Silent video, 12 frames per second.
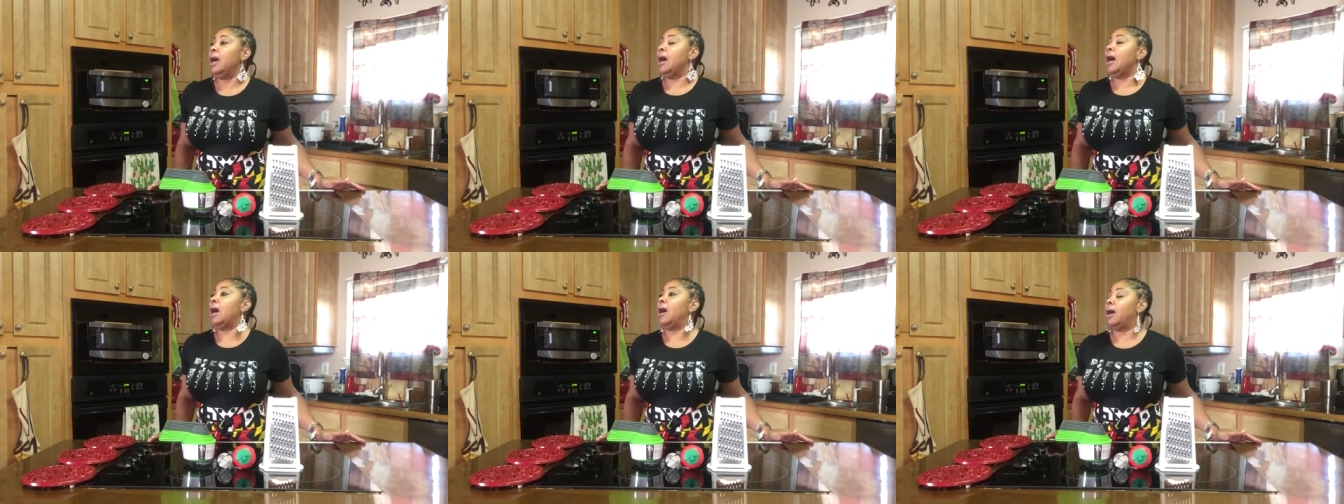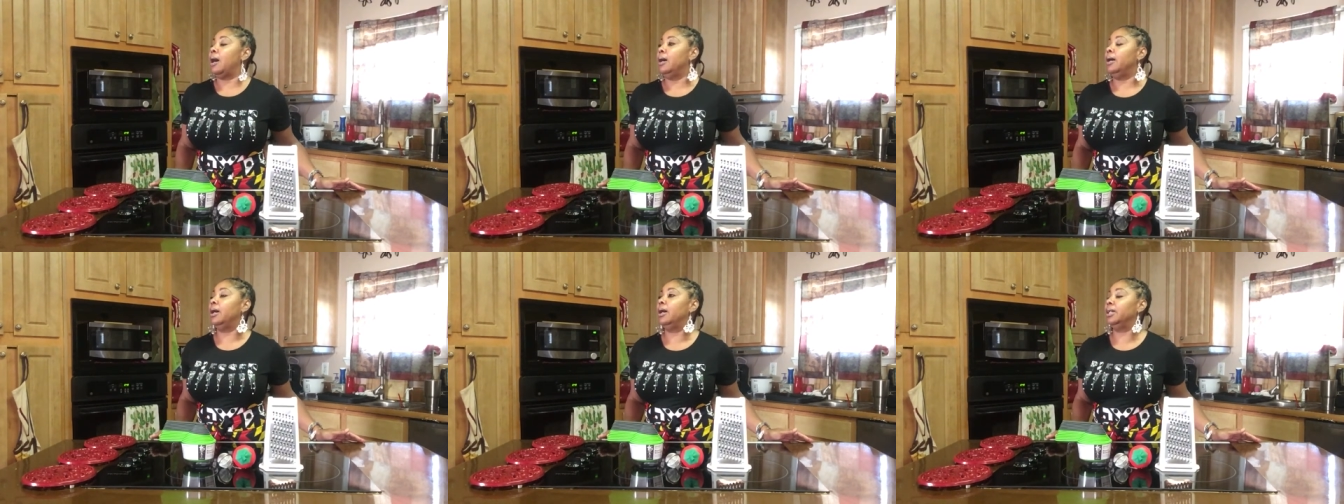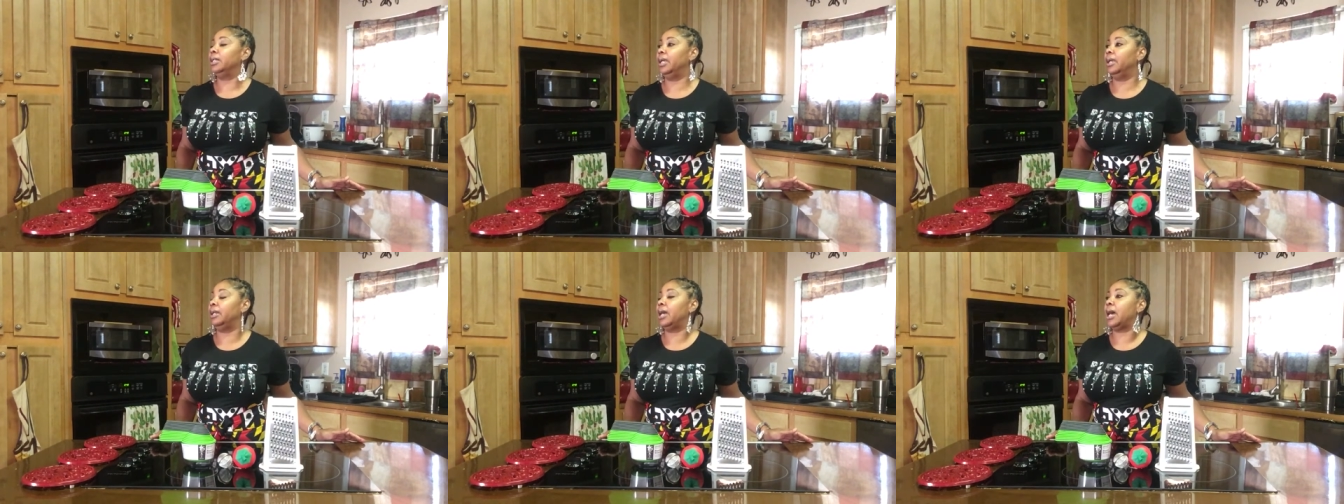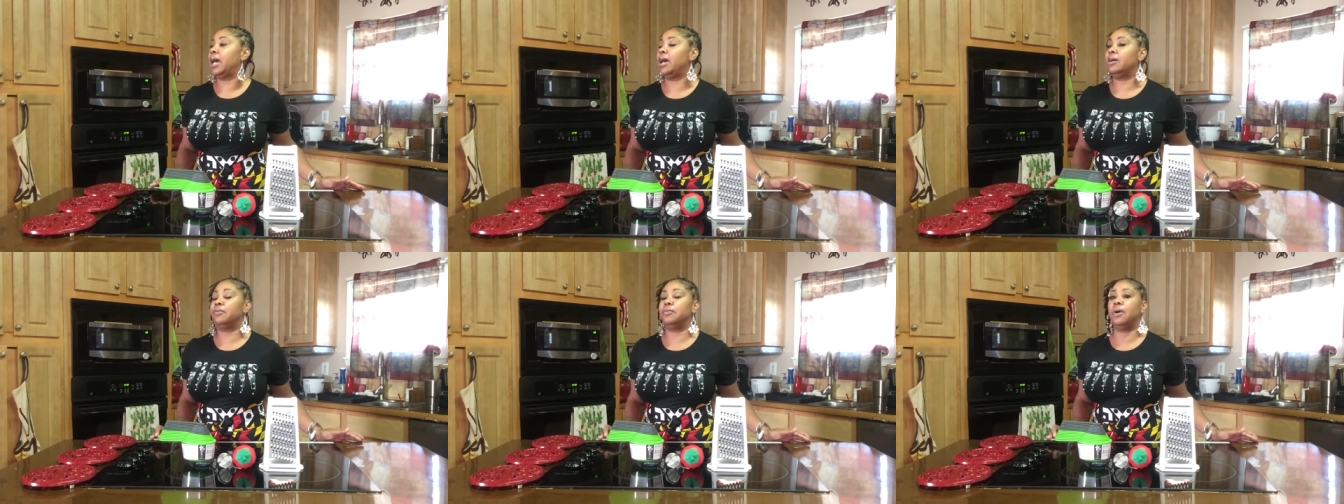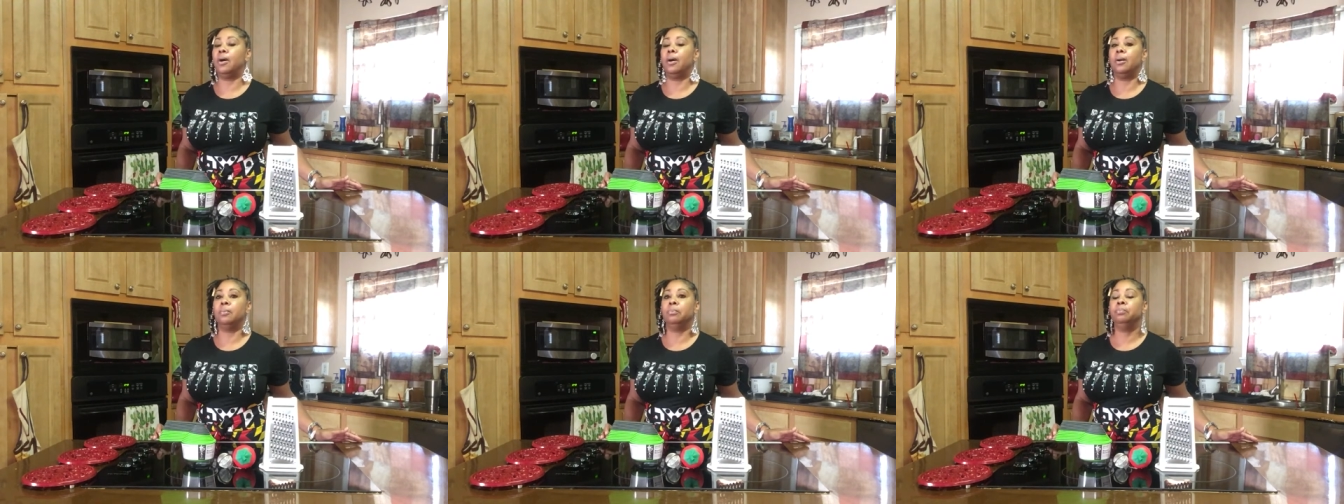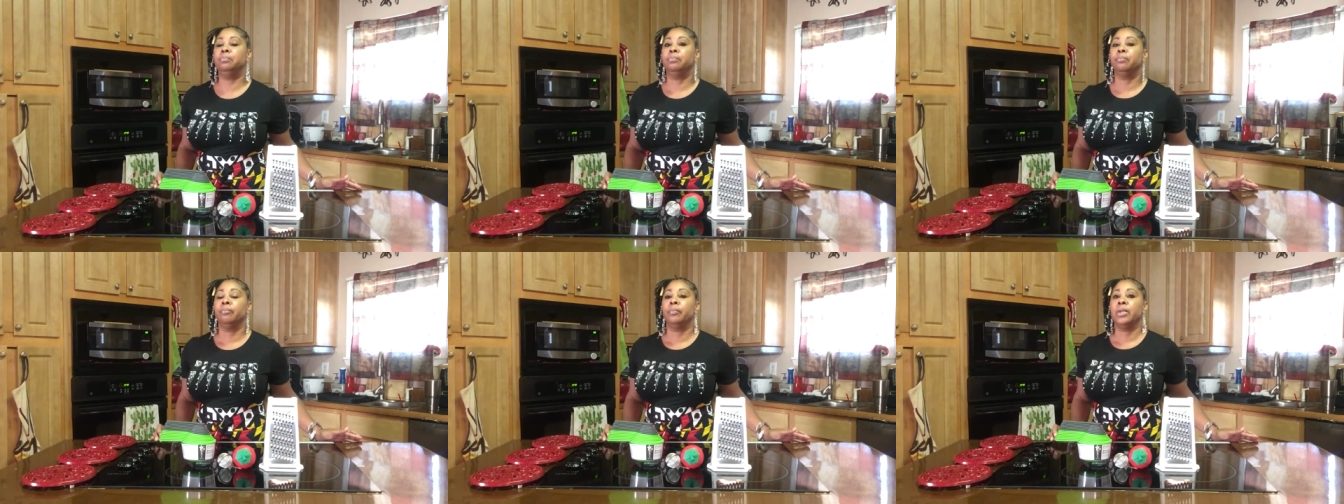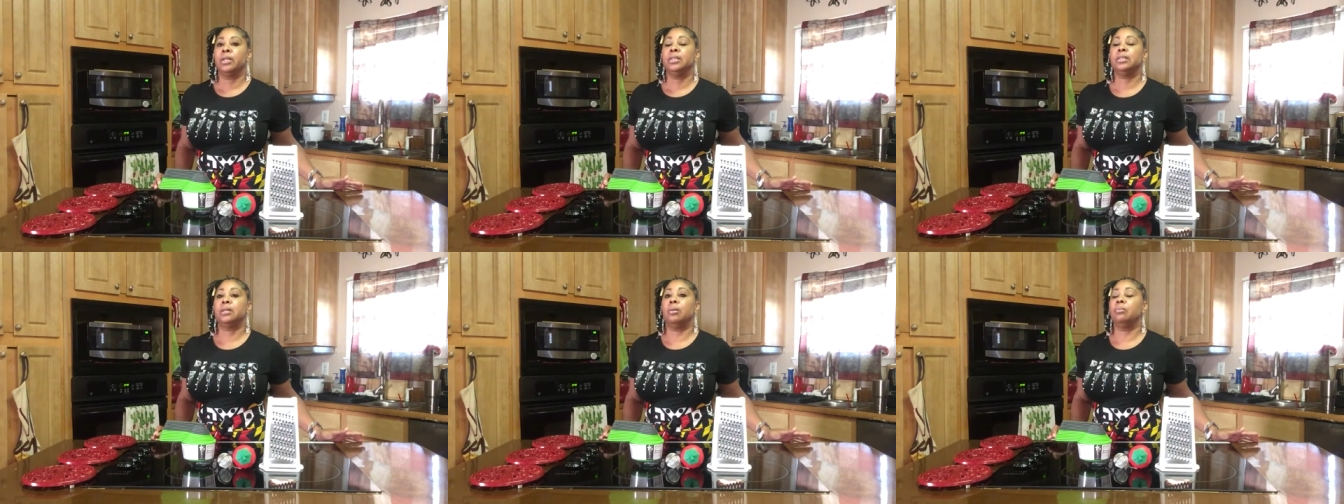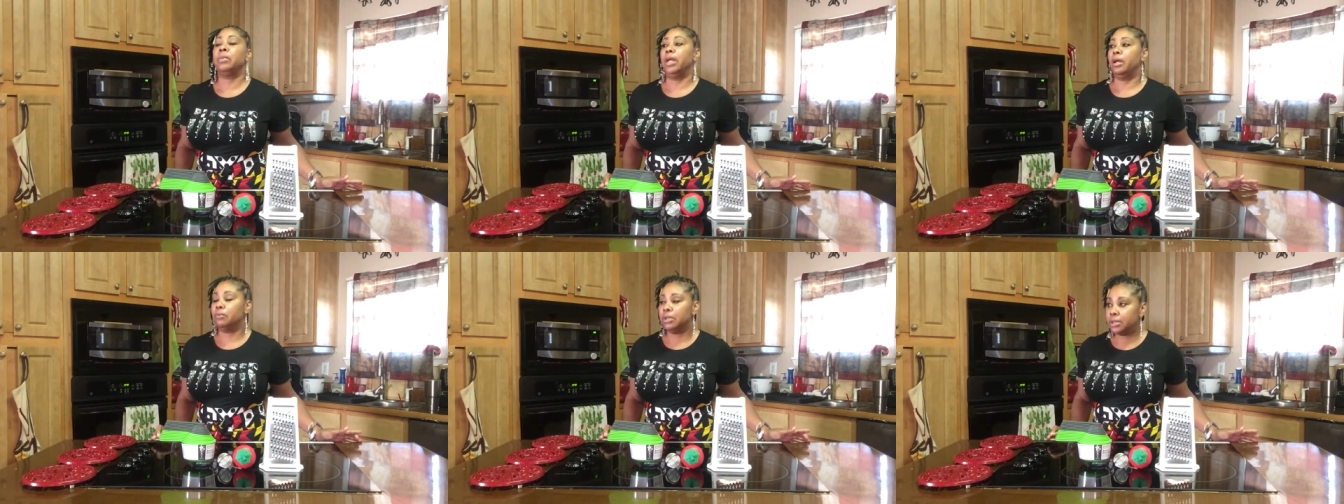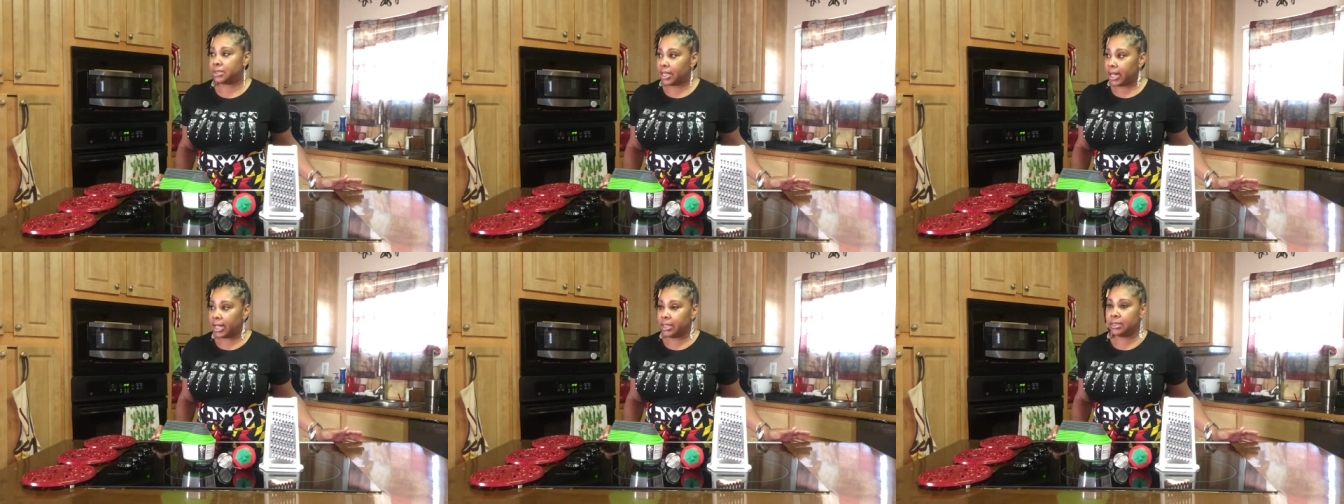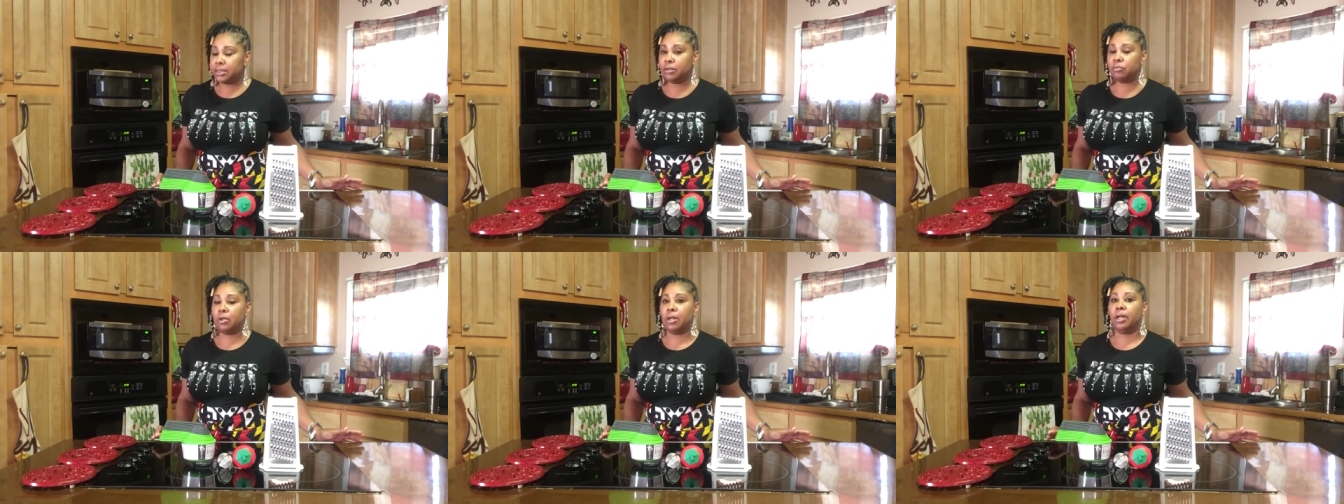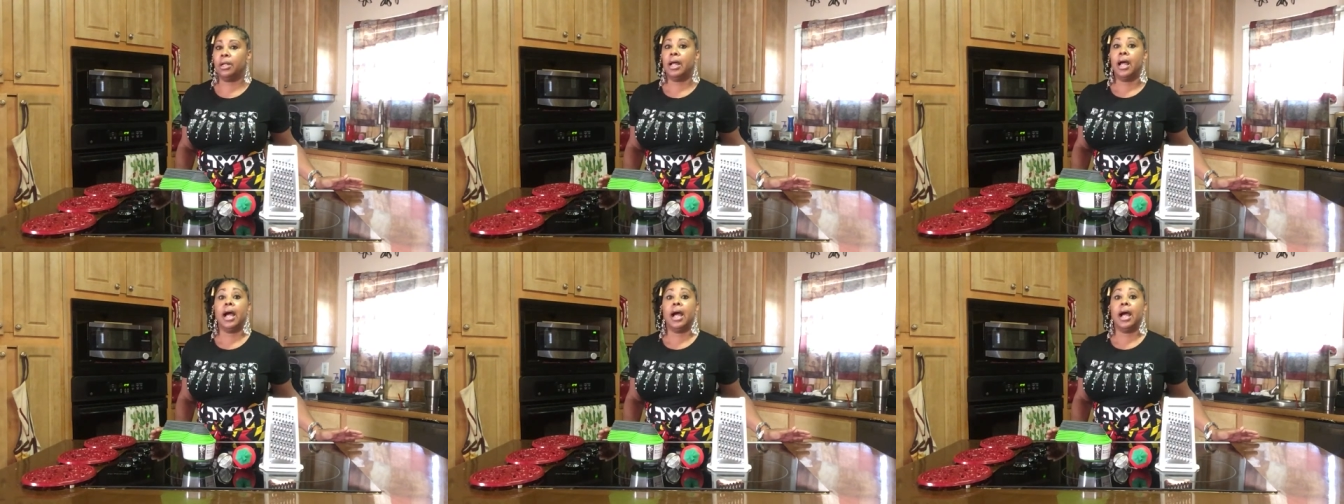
uh, again I have um, some errands that I need to run.